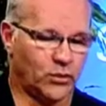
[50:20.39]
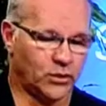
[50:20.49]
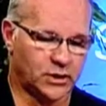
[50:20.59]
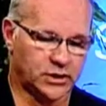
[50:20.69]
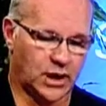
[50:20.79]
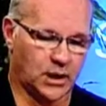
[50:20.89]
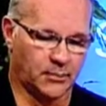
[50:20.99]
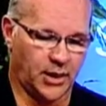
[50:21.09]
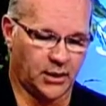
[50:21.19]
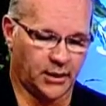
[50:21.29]
We're going to talk
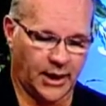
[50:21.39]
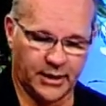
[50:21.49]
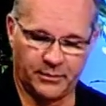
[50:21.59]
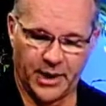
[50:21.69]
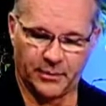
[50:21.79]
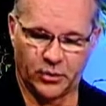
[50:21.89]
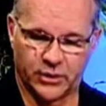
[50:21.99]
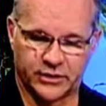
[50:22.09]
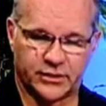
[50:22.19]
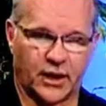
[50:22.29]
about a lot of
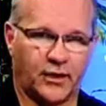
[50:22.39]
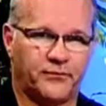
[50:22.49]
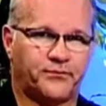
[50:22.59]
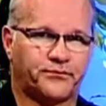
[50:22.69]
Maplewood stuff,